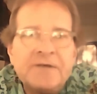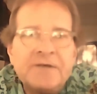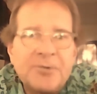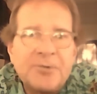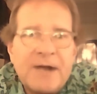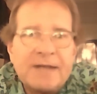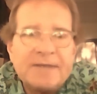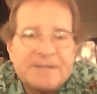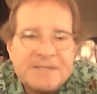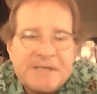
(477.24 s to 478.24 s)
correct
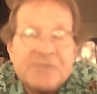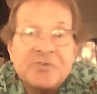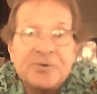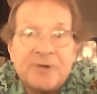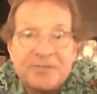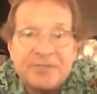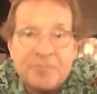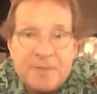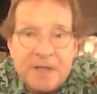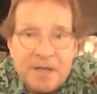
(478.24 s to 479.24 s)
to teach
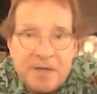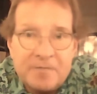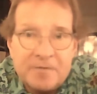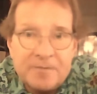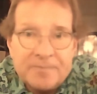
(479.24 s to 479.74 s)
aggressive behavior.